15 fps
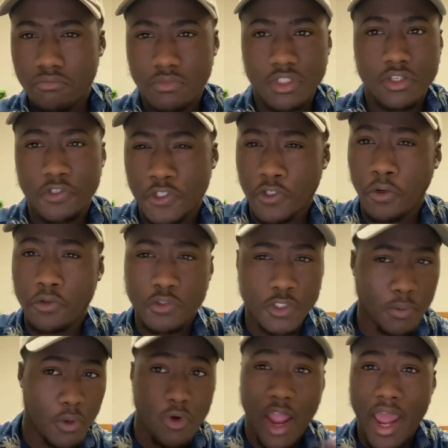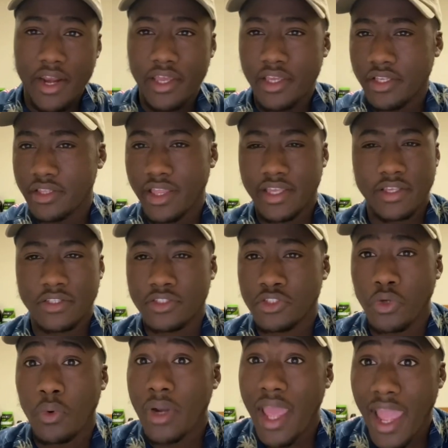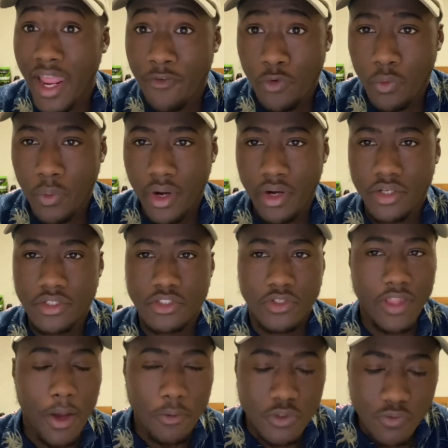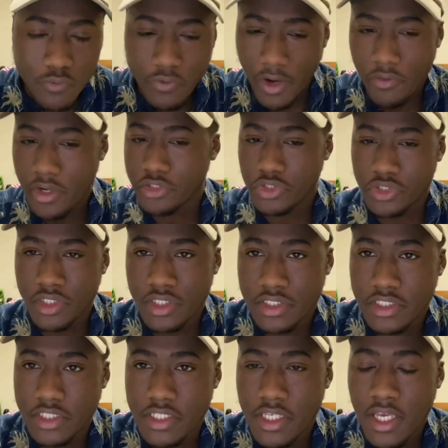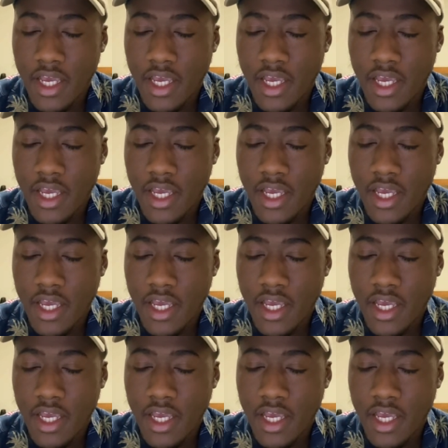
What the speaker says: it's going sporadic, like it's going everywhere. So that was very interesting to see.